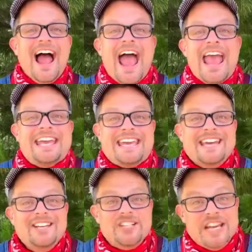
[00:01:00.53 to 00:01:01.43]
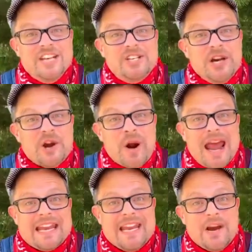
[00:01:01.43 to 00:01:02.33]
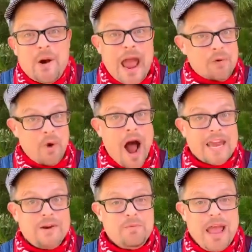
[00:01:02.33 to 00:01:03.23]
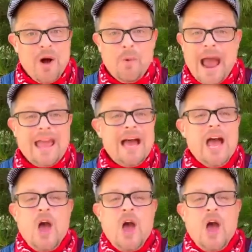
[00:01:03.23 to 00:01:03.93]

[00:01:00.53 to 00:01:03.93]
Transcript: Hey kids, Engineer Eddie here at Rocky Railway.